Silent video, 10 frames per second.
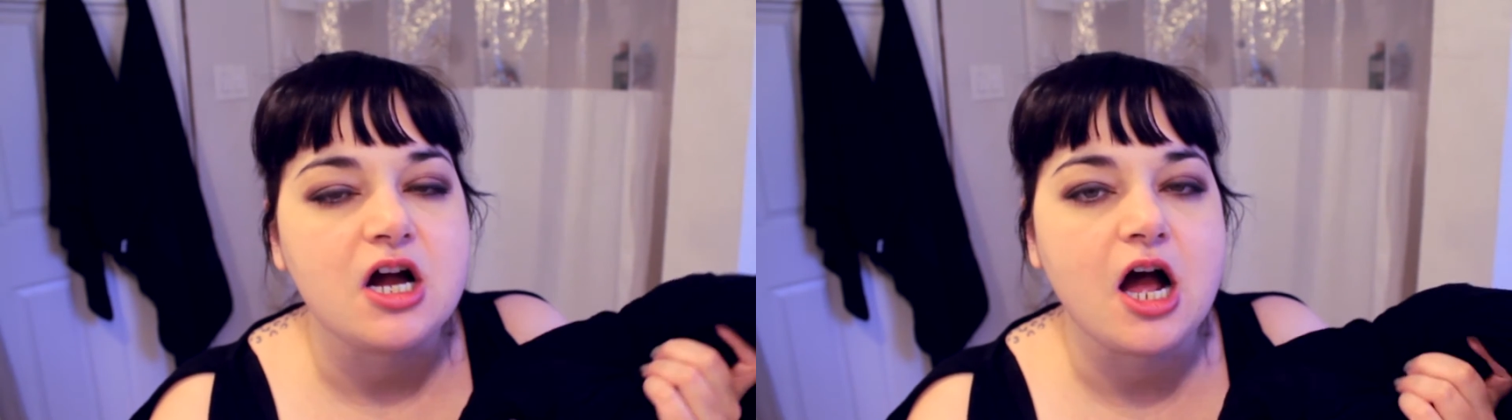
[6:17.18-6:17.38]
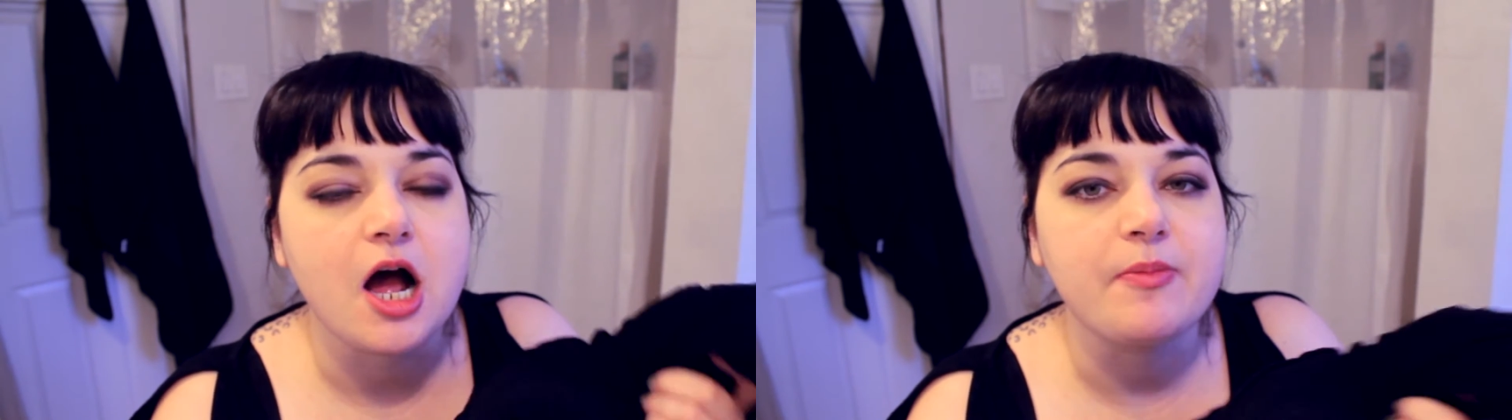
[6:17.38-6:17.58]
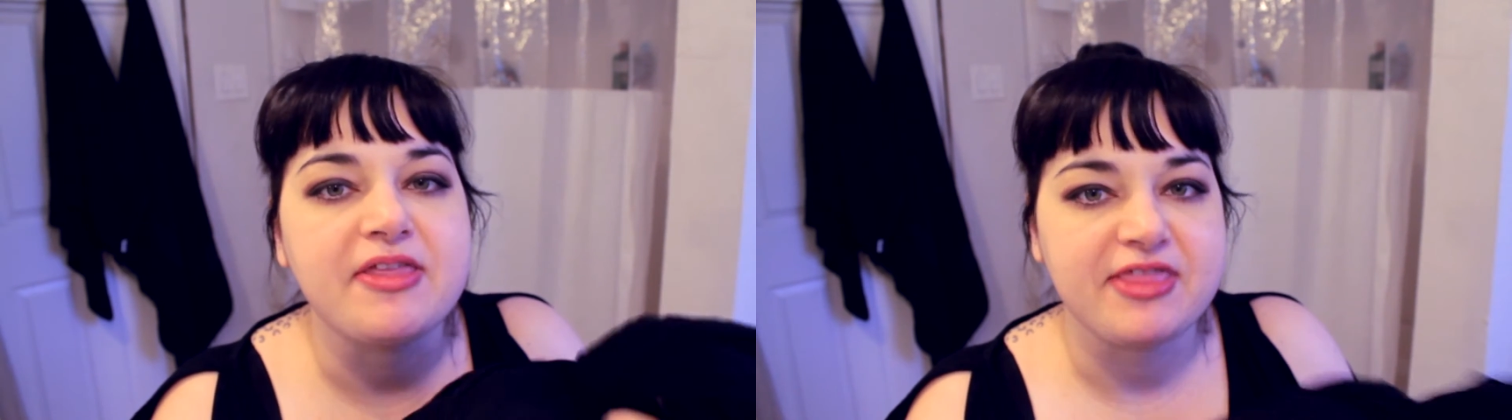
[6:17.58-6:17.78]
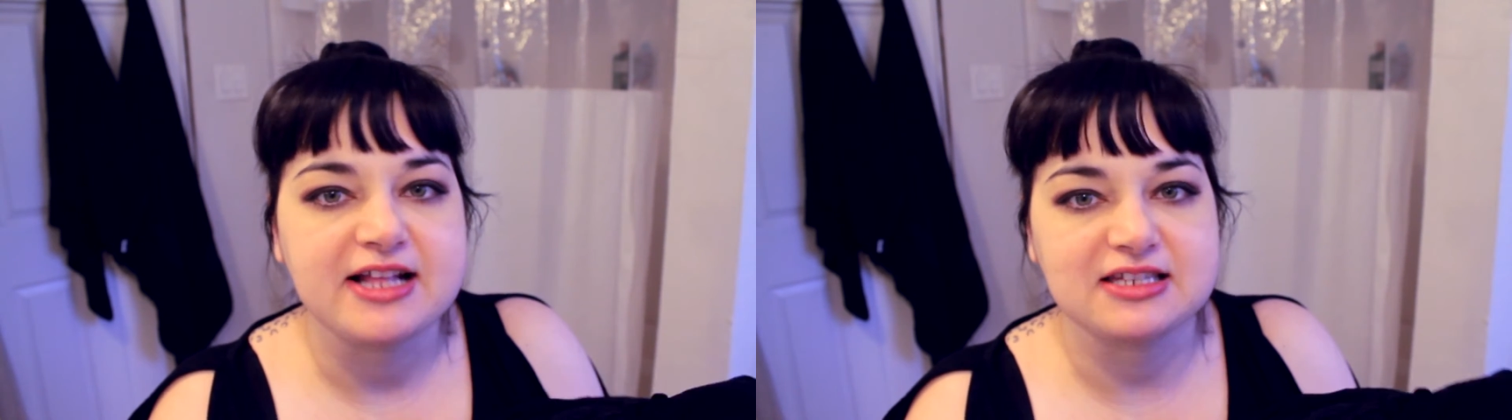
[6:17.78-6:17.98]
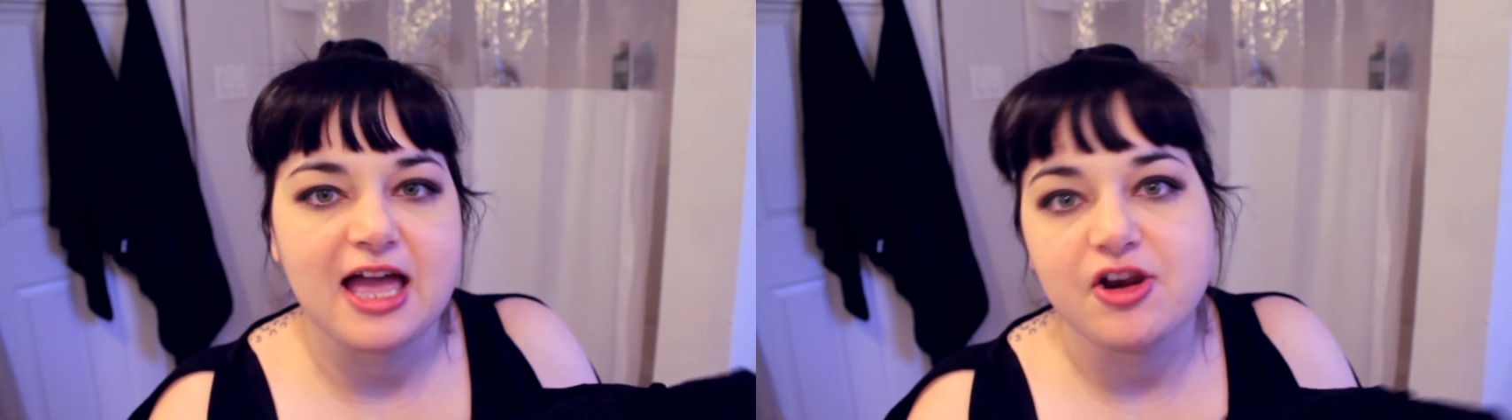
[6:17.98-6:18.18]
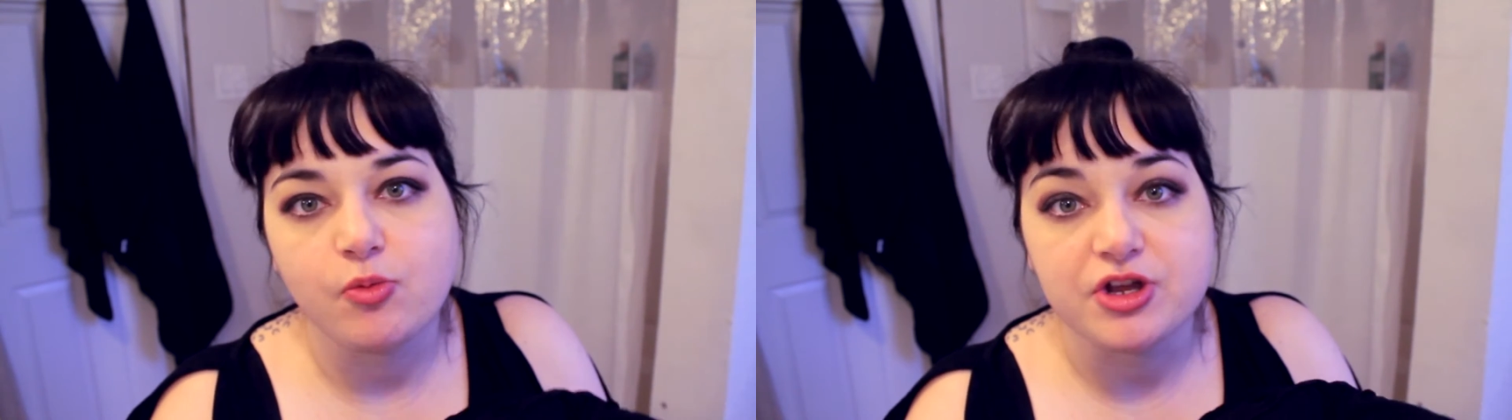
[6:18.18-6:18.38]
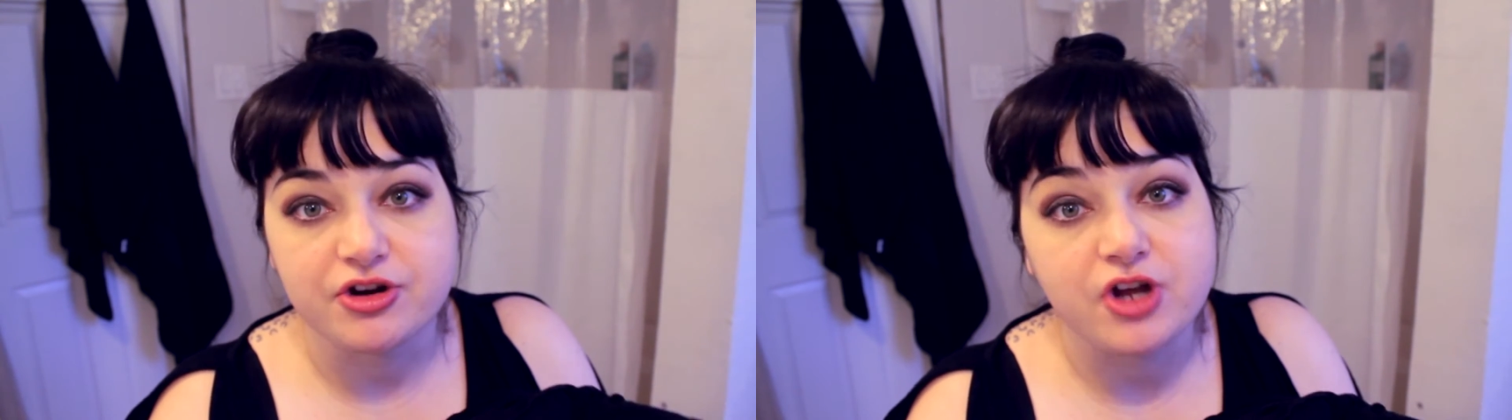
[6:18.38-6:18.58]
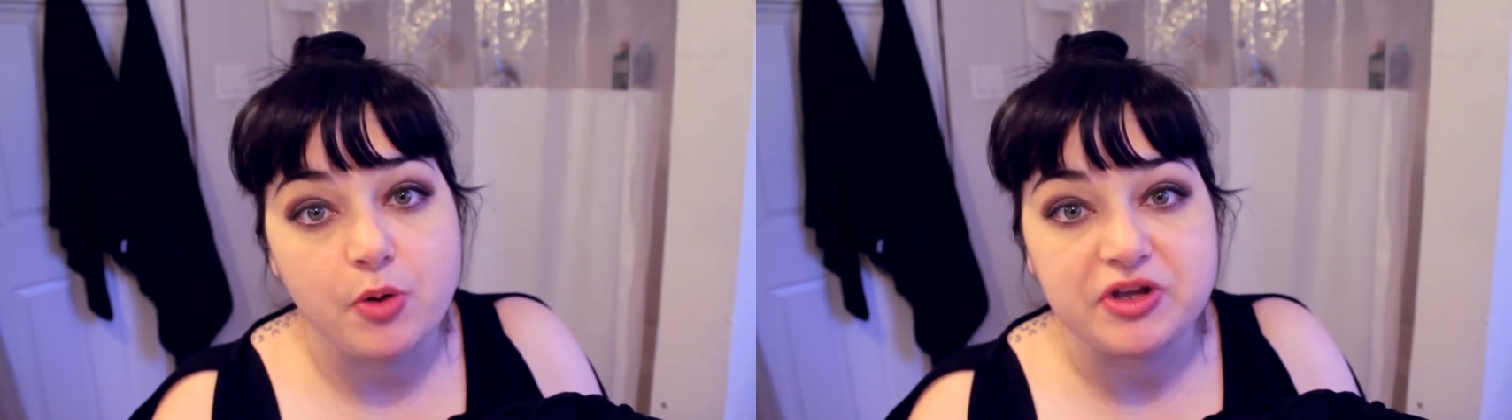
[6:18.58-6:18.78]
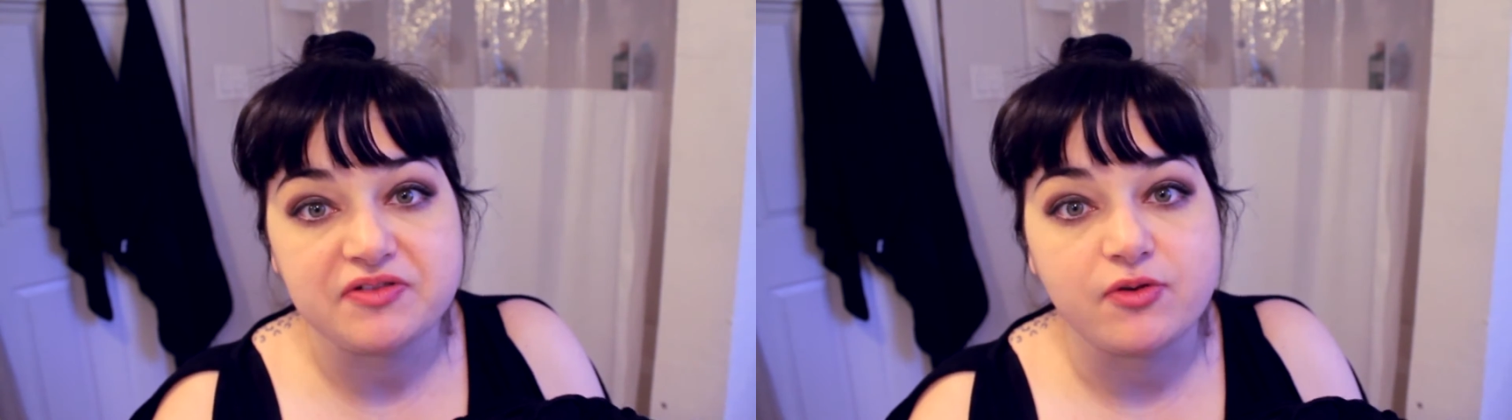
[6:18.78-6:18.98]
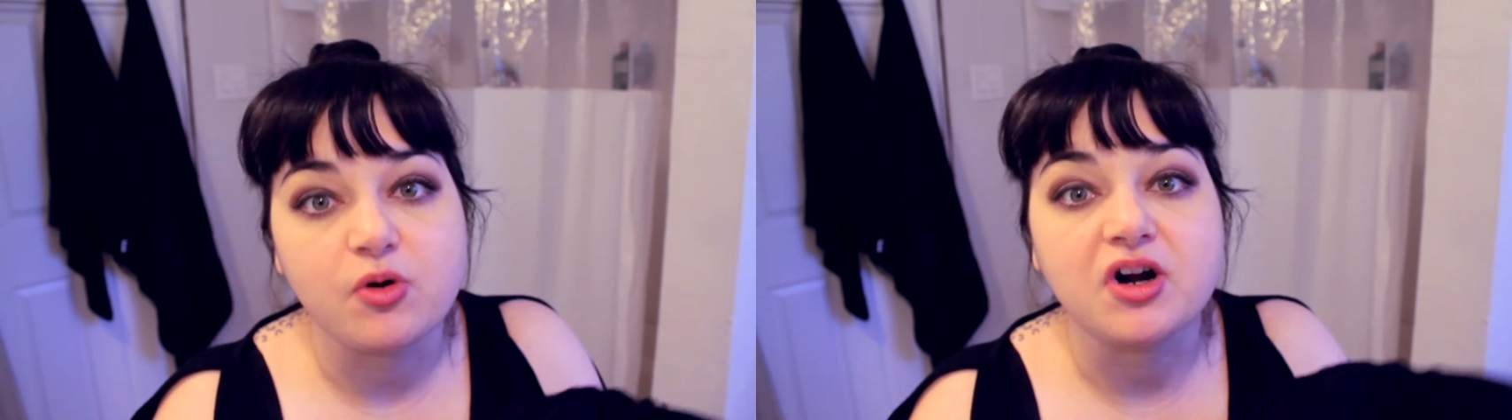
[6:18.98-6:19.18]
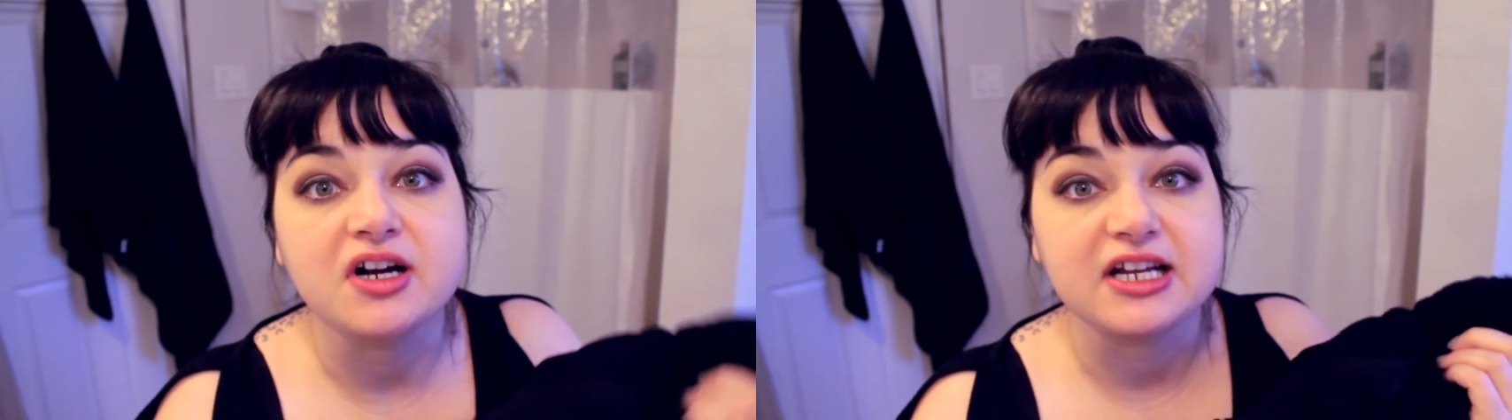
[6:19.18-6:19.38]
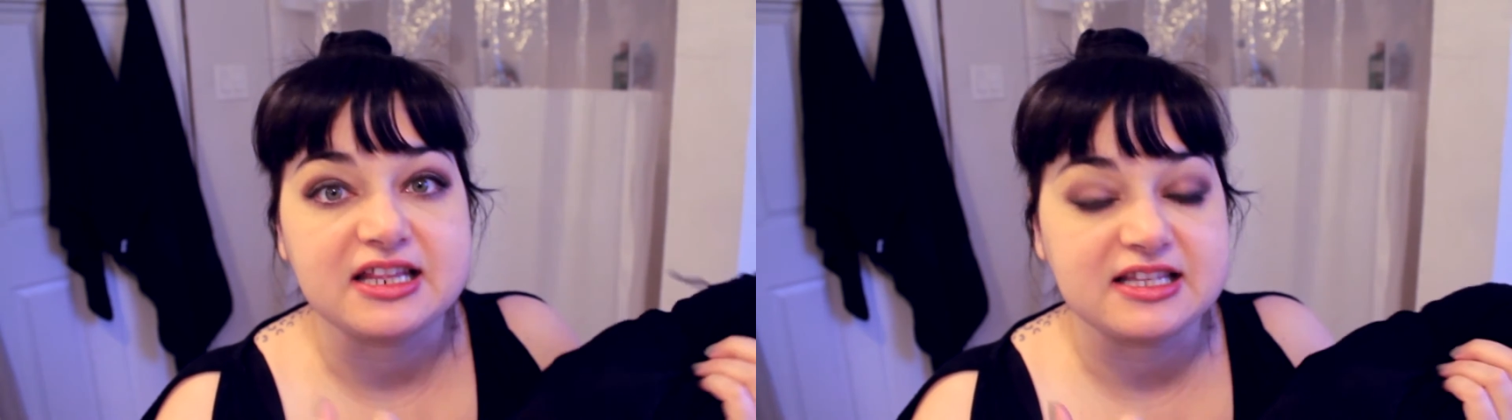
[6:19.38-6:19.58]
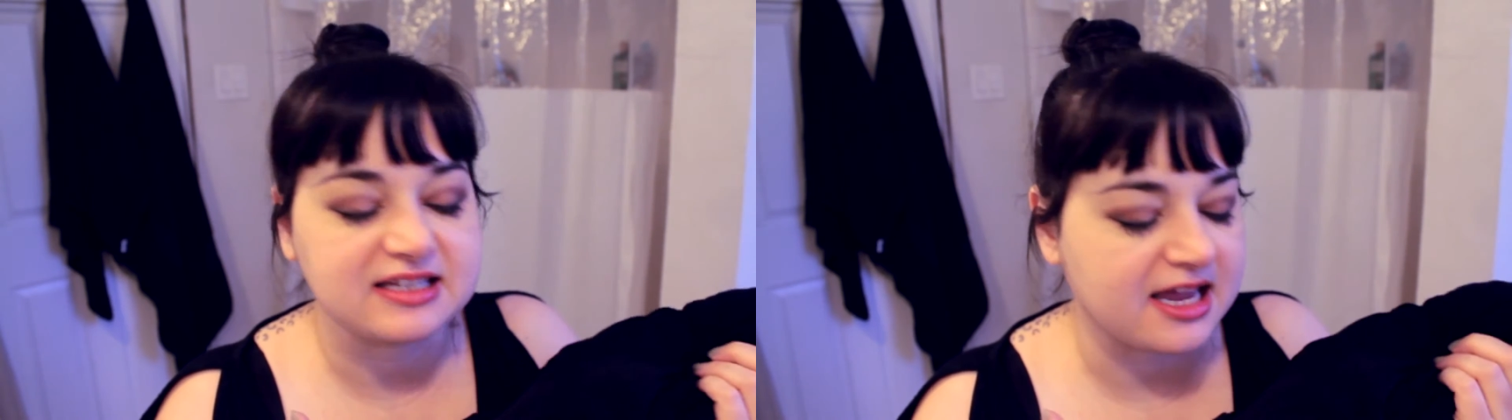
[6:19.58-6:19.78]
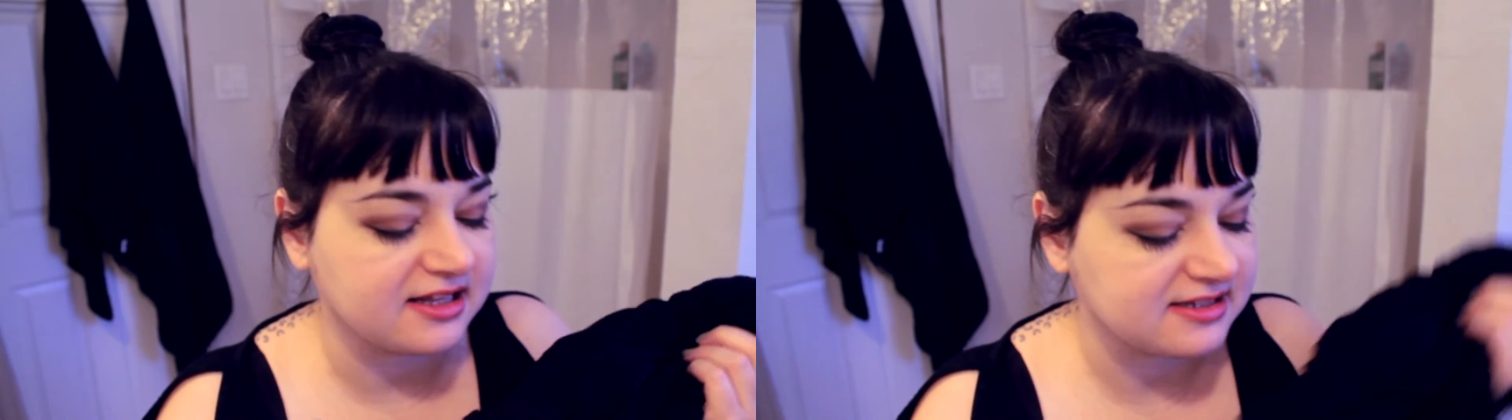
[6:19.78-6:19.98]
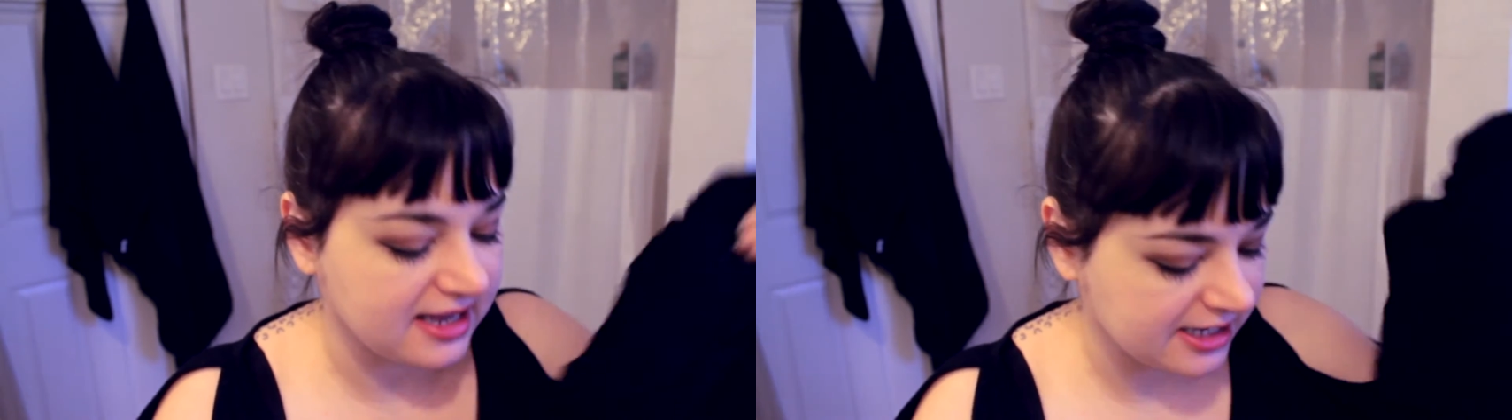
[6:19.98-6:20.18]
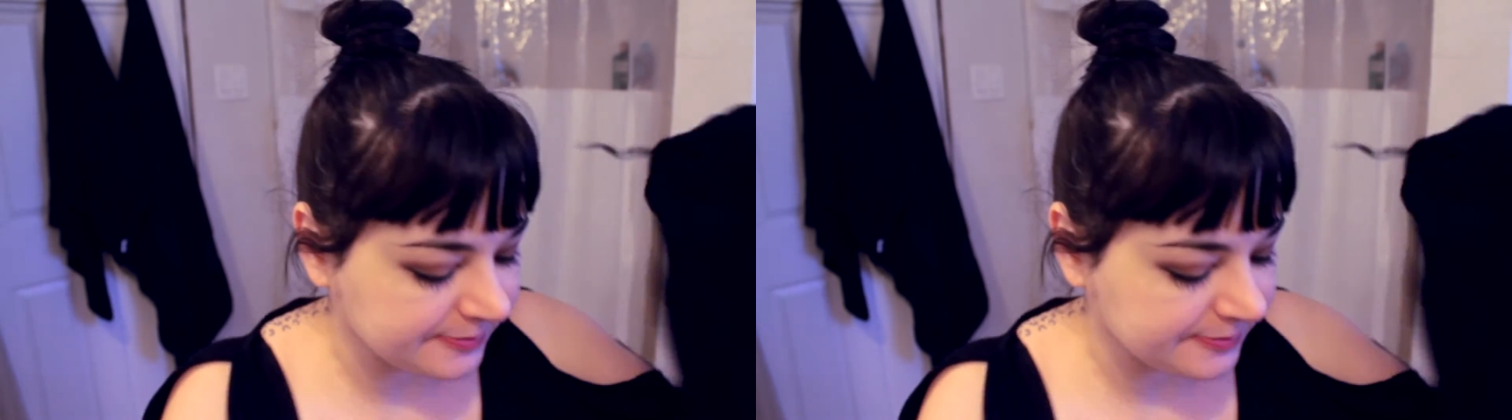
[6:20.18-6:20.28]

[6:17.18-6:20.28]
and that's kind of what you're going for in this kind of setting.